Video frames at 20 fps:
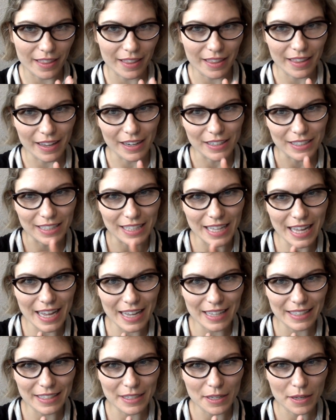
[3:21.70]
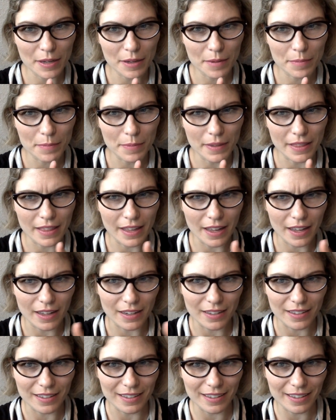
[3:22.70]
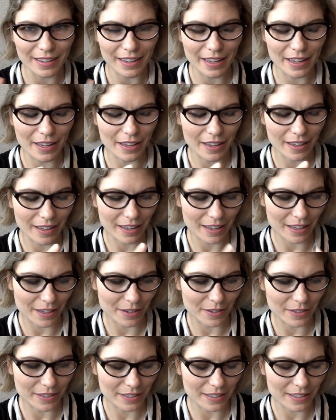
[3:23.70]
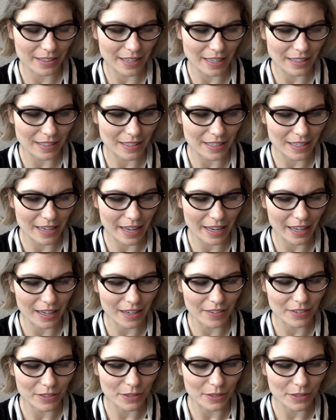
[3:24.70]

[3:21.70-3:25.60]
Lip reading: there's this, but then he cites the negative.